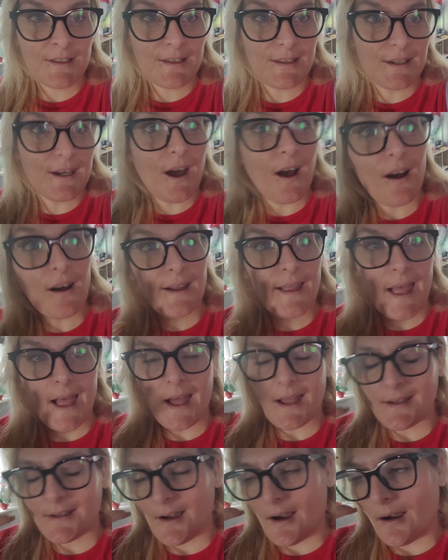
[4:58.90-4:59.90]
dark
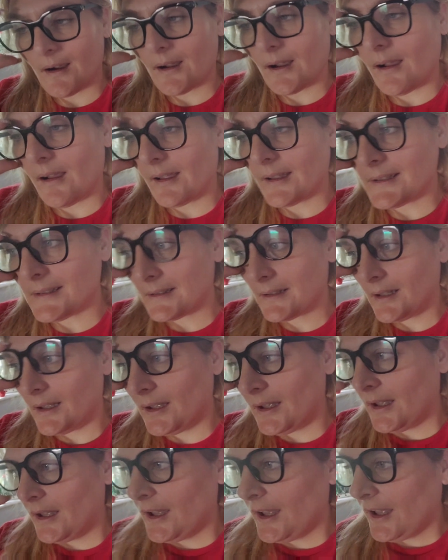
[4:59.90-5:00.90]
hair, dark eyes,
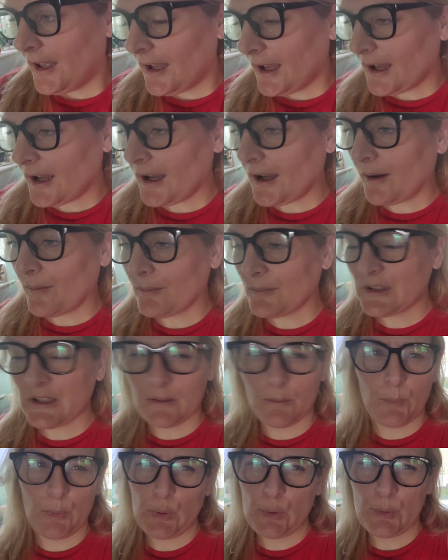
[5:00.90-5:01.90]
Um,
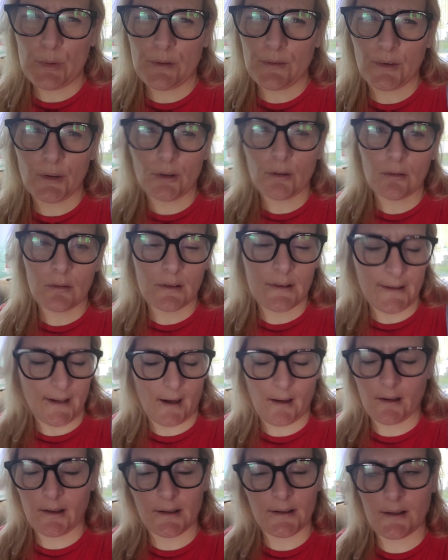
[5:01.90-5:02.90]
she's beautiful.
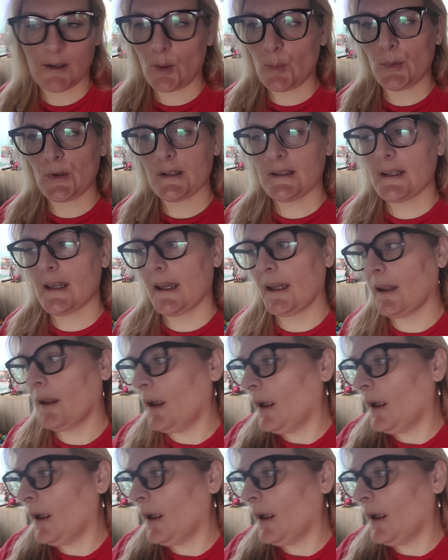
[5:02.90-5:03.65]
Scarlet is so pretty.